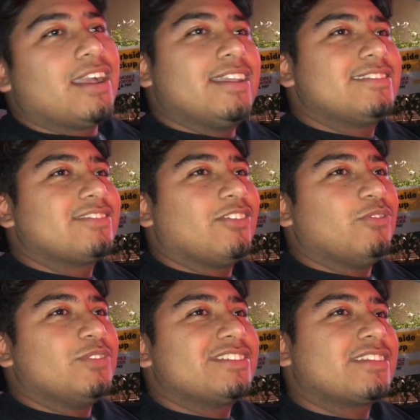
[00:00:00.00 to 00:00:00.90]
guys, so
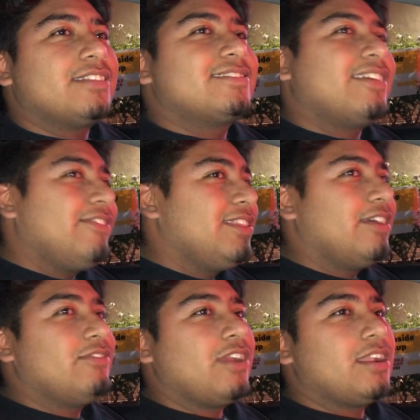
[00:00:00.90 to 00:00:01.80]
we just got
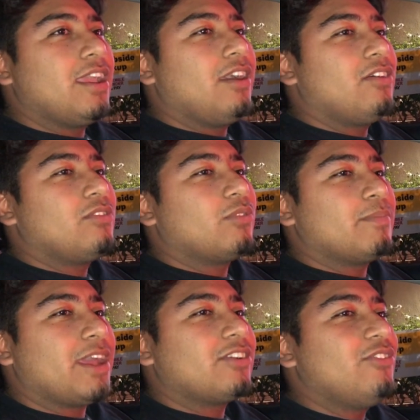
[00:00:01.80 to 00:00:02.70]
7-Eleven right now. We're
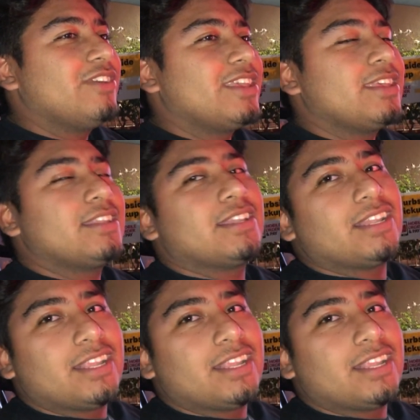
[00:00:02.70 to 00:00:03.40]
about to go in.